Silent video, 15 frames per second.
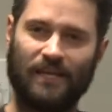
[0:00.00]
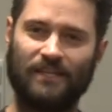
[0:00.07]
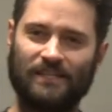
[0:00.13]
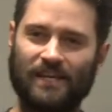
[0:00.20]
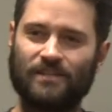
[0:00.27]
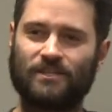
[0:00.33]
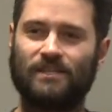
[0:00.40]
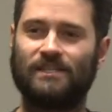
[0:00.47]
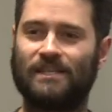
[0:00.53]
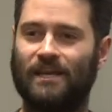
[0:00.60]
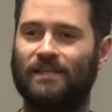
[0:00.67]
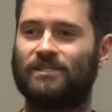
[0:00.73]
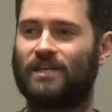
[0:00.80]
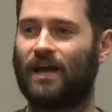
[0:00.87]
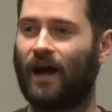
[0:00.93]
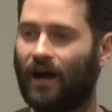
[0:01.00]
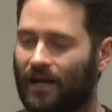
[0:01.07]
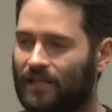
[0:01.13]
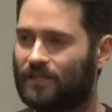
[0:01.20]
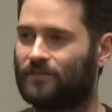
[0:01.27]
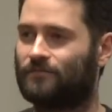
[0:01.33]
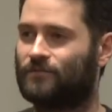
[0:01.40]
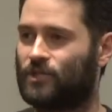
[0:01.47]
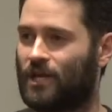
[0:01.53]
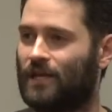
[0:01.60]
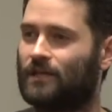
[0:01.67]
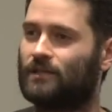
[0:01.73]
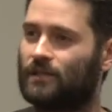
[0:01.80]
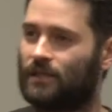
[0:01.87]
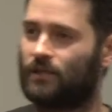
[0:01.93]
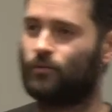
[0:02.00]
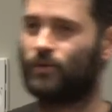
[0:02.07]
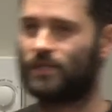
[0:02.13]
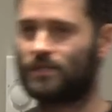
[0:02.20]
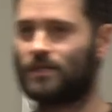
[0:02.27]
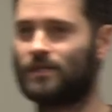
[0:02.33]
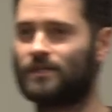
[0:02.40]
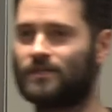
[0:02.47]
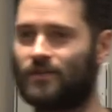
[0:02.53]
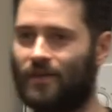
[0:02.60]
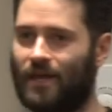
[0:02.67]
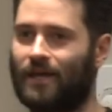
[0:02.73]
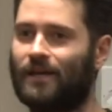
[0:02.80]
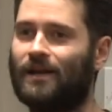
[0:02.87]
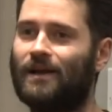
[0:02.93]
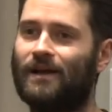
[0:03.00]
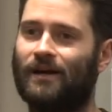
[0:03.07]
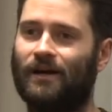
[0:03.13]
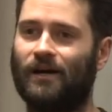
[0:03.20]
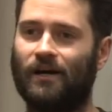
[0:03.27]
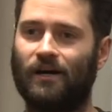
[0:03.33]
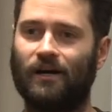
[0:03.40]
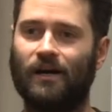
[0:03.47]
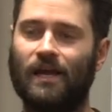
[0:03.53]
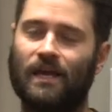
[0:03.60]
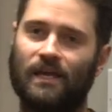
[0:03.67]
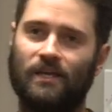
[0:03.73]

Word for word: It does contains kind of jankily, which is that uh,